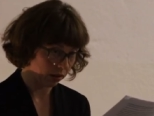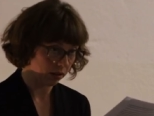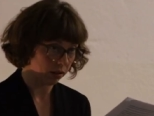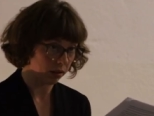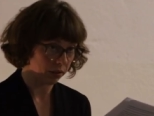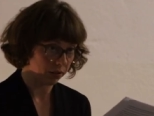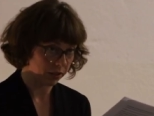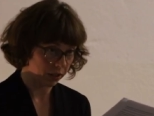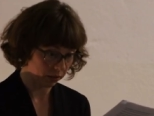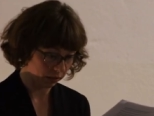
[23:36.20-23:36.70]

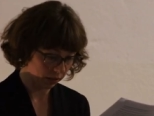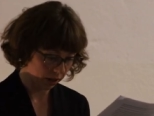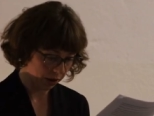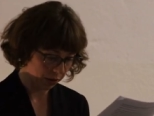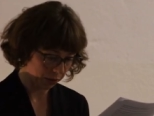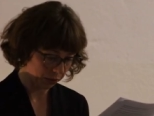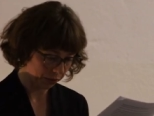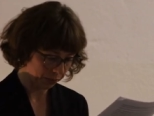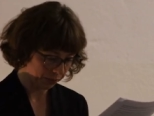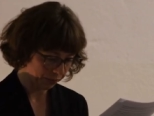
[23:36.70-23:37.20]
uh, their
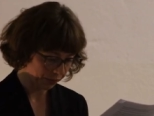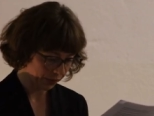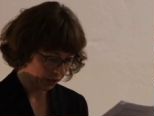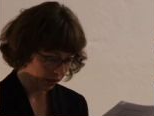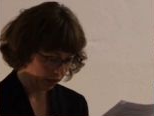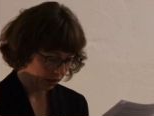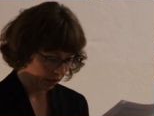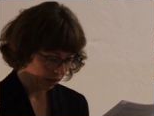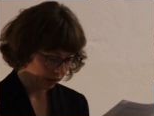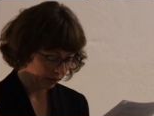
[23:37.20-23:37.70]
loan,
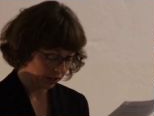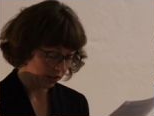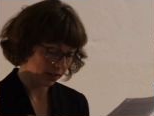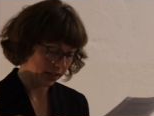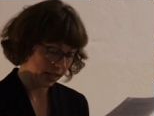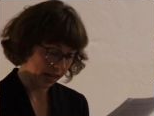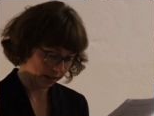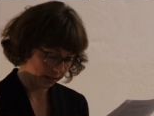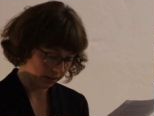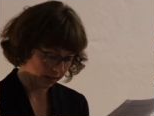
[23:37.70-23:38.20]
their
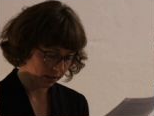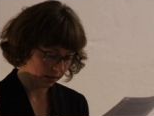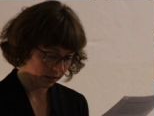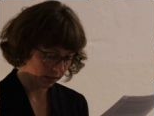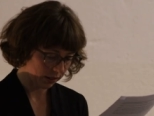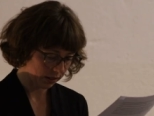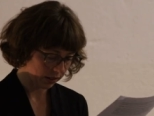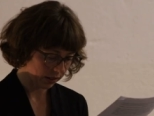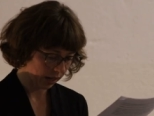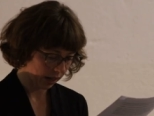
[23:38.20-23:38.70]
dad
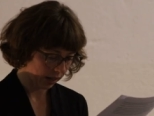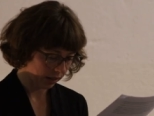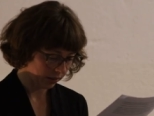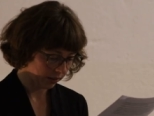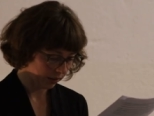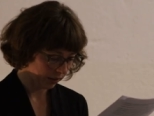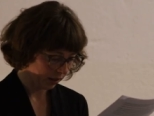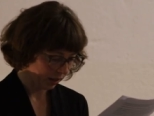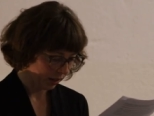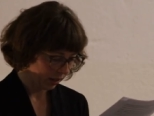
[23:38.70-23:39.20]
in this
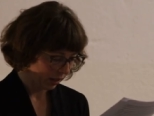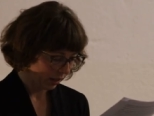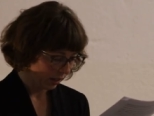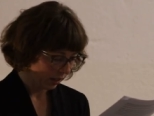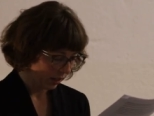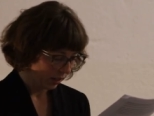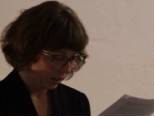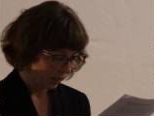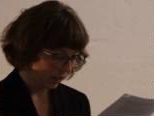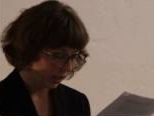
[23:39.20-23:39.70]
case
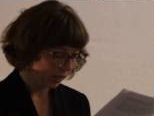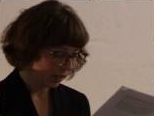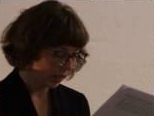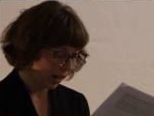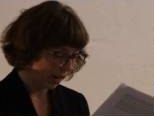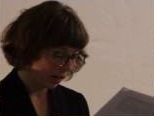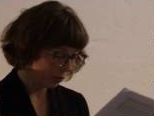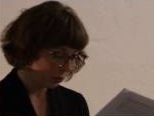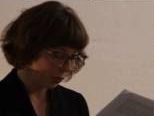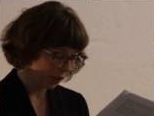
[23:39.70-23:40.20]
in
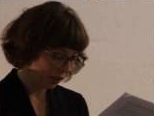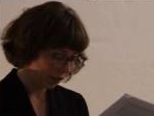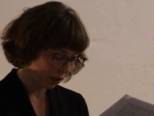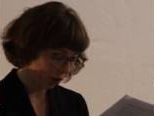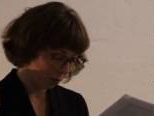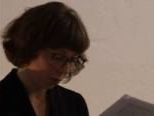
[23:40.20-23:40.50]
line with the